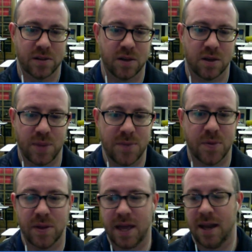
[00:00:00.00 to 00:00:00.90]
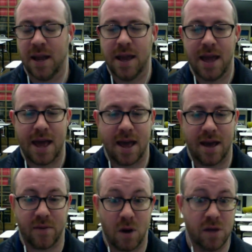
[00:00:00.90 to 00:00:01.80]
There are people that
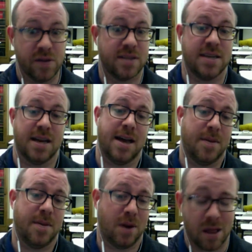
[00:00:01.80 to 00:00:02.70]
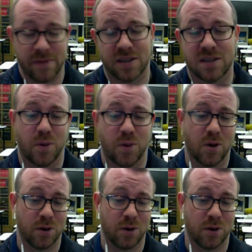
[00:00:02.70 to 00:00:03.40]
have all the time and all of the support,